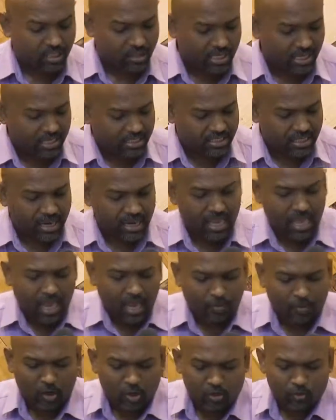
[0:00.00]
See, he's saying,
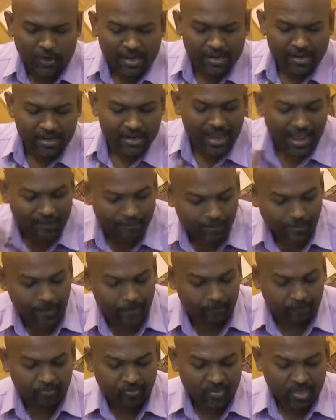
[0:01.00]
because we love
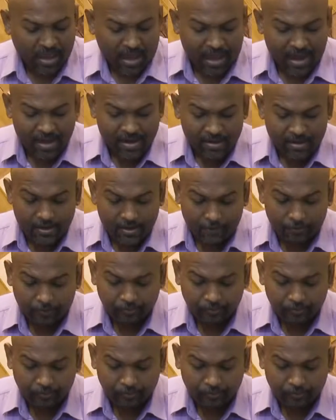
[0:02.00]
him. And...